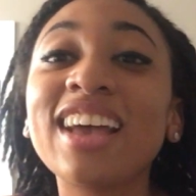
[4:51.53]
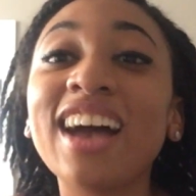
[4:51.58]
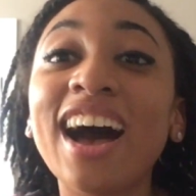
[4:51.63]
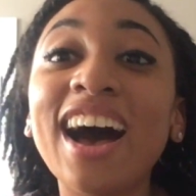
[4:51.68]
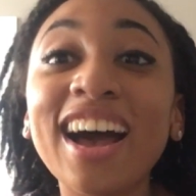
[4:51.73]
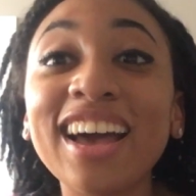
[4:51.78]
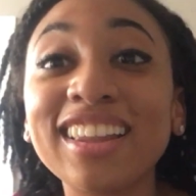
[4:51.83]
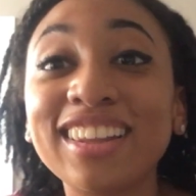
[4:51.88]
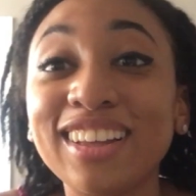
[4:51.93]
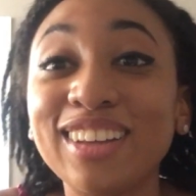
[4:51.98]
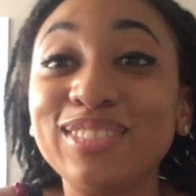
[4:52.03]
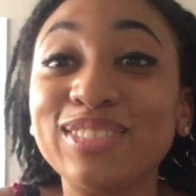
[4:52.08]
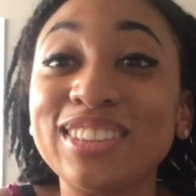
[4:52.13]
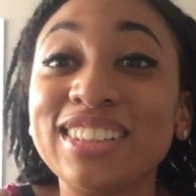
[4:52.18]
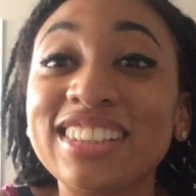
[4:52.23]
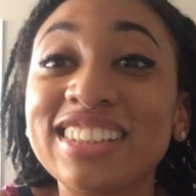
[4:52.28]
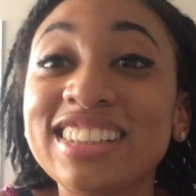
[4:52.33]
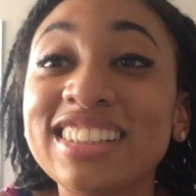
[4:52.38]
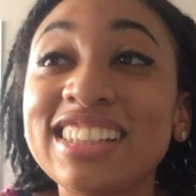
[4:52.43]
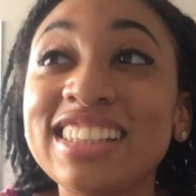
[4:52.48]
I love
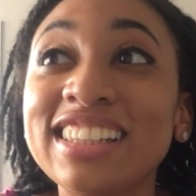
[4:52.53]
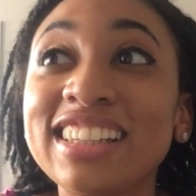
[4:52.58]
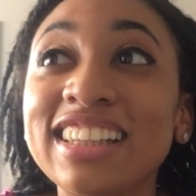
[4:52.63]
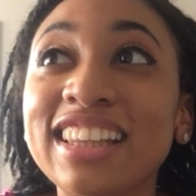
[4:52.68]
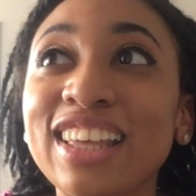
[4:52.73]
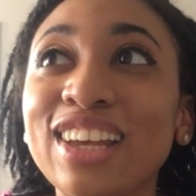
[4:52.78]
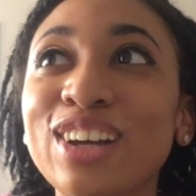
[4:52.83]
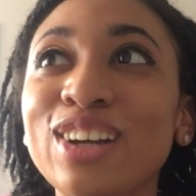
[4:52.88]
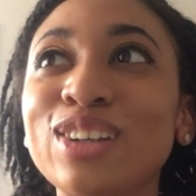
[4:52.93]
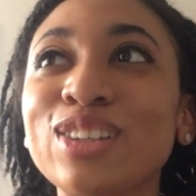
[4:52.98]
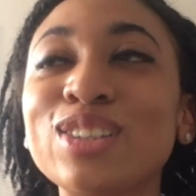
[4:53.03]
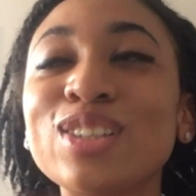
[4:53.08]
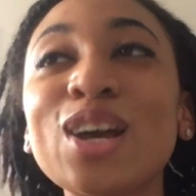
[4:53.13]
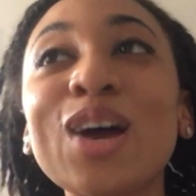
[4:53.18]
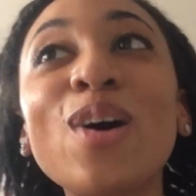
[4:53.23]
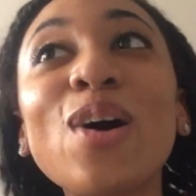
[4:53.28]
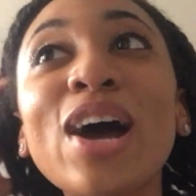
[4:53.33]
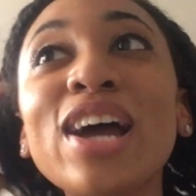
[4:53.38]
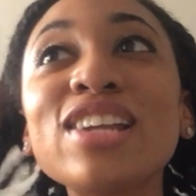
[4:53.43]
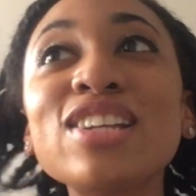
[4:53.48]
it there.
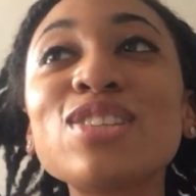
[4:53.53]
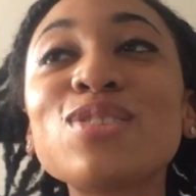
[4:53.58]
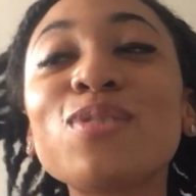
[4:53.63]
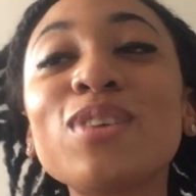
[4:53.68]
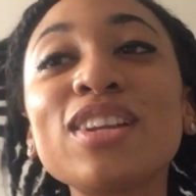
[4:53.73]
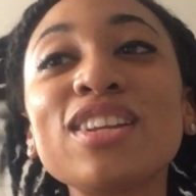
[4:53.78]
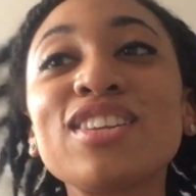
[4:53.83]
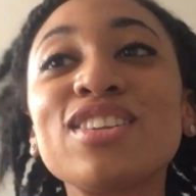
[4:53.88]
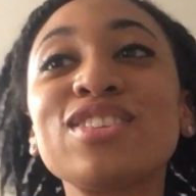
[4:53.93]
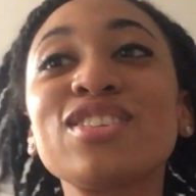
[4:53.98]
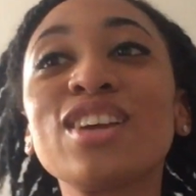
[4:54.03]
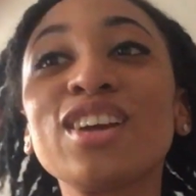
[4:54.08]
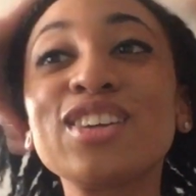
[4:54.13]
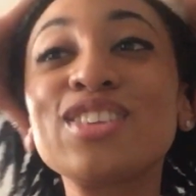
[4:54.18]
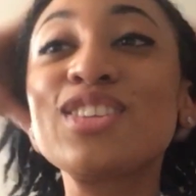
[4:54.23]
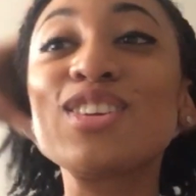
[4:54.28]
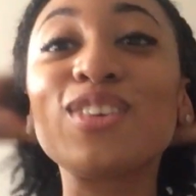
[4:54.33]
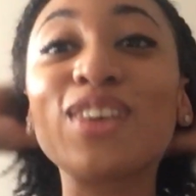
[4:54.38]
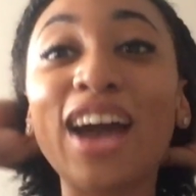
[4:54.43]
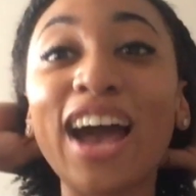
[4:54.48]
So I just wanted to share
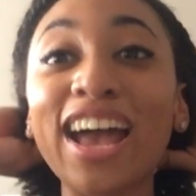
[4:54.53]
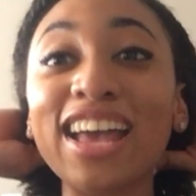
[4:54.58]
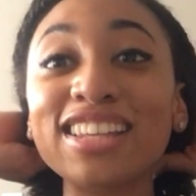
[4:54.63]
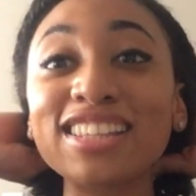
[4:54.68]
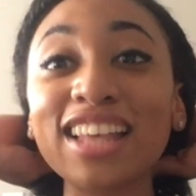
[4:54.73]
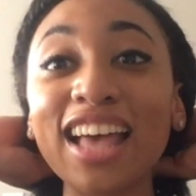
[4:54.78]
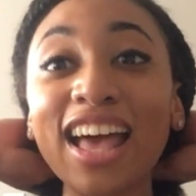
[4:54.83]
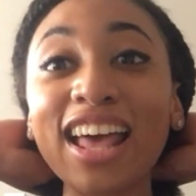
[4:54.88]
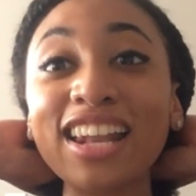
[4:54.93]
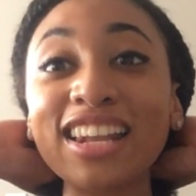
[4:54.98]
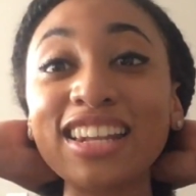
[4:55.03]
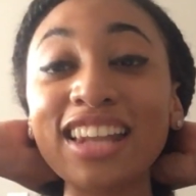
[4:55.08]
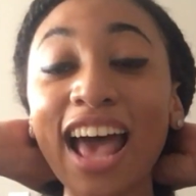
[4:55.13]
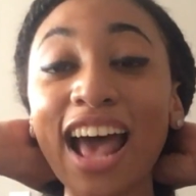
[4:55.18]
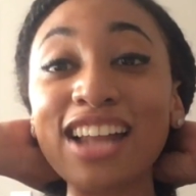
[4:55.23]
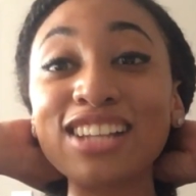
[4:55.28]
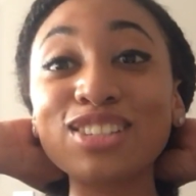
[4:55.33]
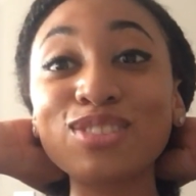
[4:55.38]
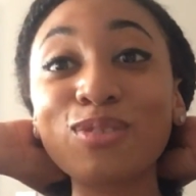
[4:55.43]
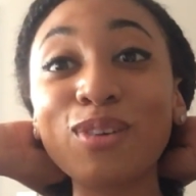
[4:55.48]
to you guys that
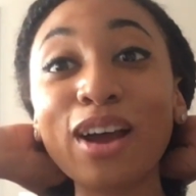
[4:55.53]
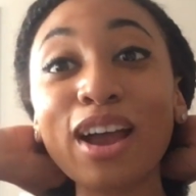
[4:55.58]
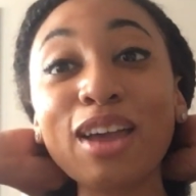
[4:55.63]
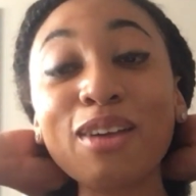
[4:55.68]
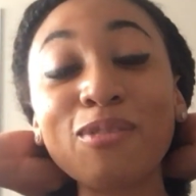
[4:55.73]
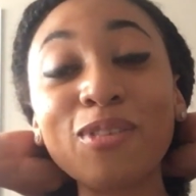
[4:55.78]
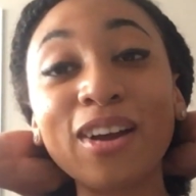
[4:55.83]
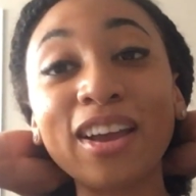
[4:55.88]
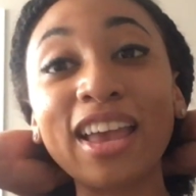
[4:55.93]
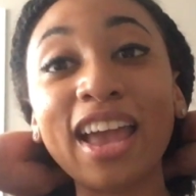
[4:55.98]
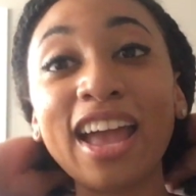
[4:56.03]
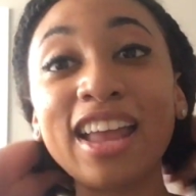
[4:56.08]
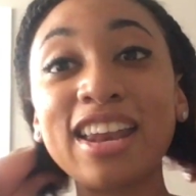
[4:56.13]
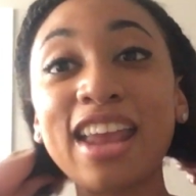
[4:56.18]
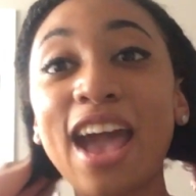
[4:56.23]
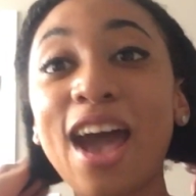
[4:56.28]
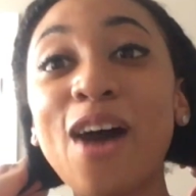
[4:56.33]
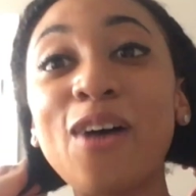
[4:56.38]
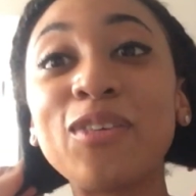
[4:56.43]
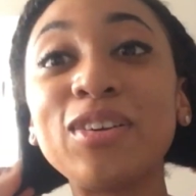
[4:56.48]
that's where I work at
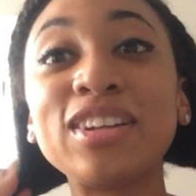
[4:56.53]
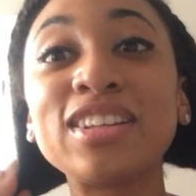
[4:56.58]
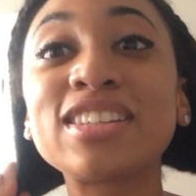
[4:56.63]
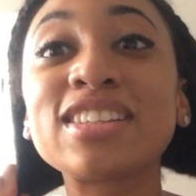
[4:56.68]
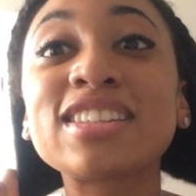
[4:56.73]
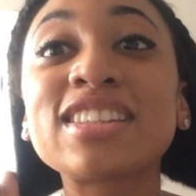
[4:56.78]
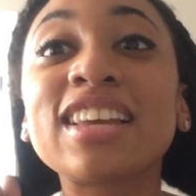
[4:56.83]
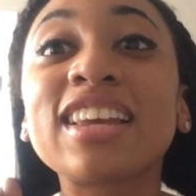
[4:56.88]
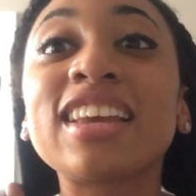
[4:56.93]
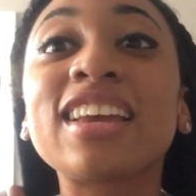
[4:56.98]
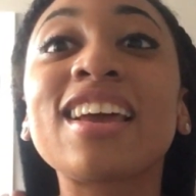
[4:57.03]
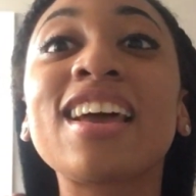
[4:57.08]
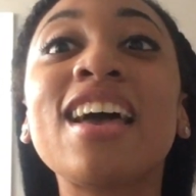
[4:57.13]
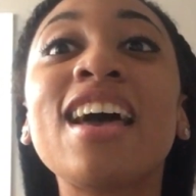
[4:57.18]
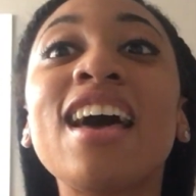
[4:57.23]
now, and this is like